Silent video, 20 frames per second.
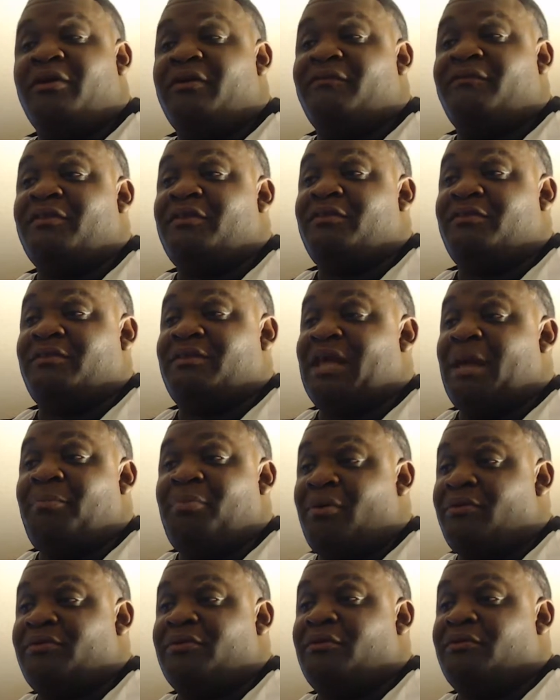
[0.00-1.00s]
And if that
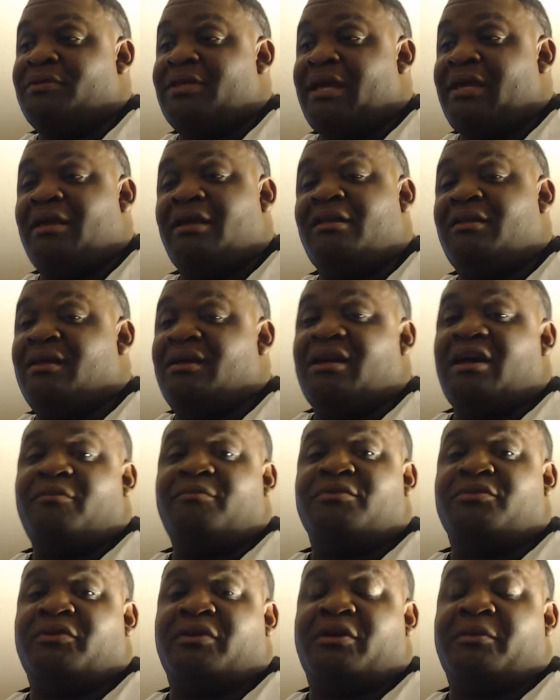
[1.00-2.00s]
person don't take it, the
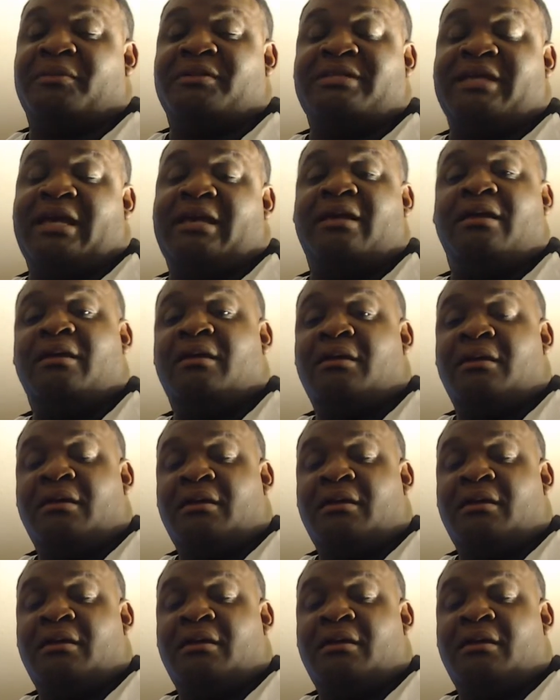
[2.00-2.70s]
government's going to come and take it.